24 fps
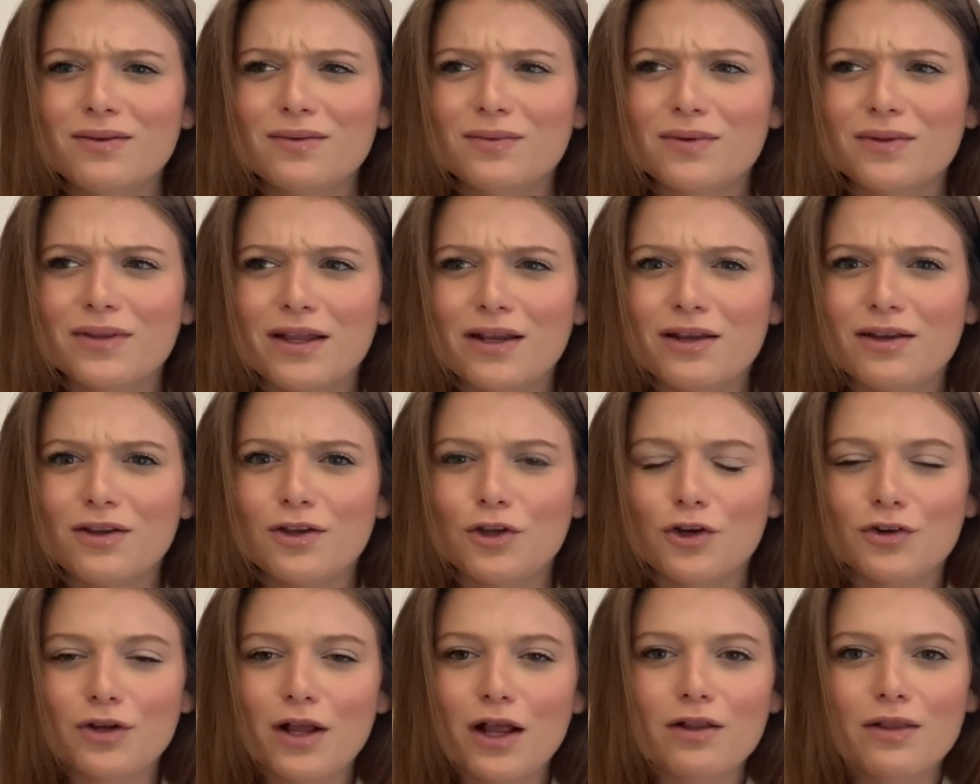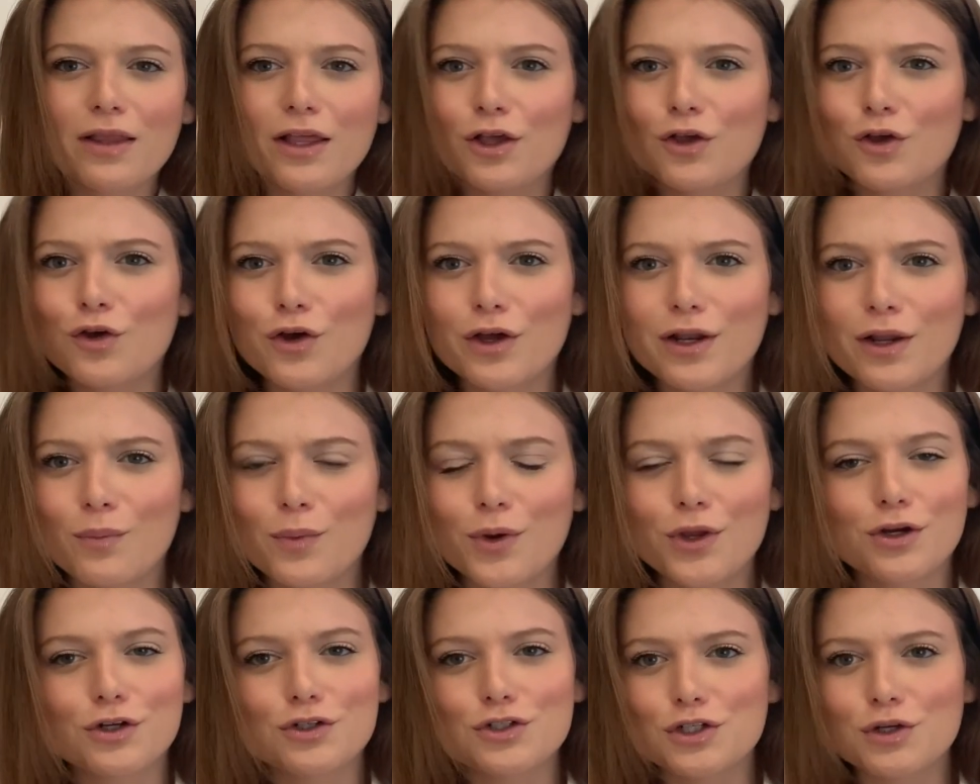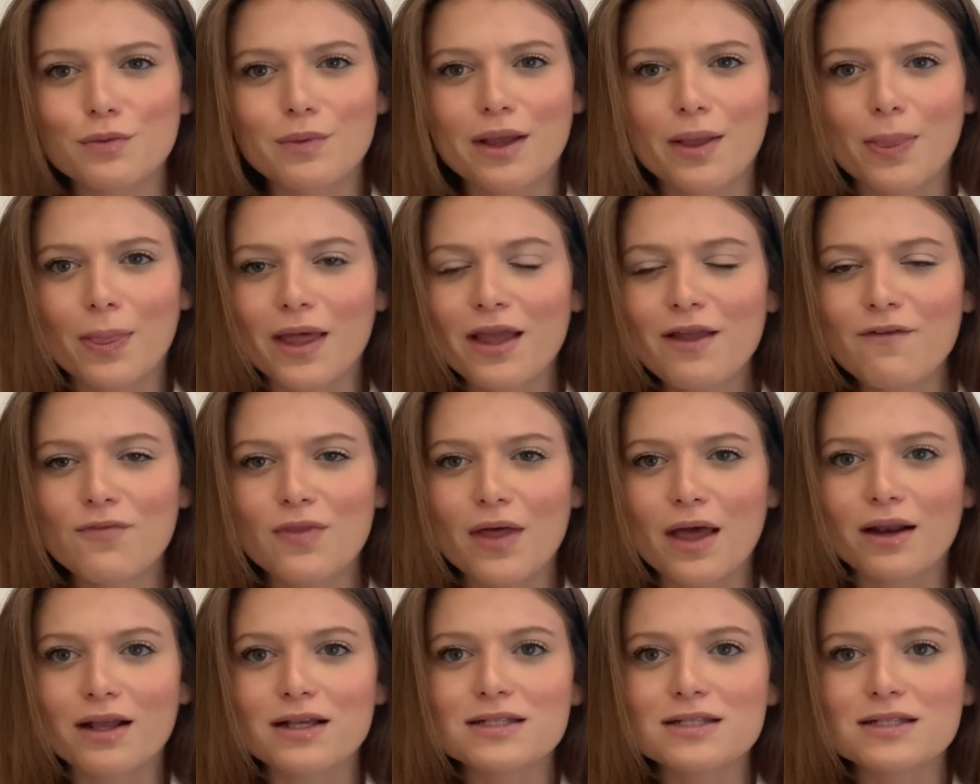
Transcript: well, then you're not like good at what you're doing in life then.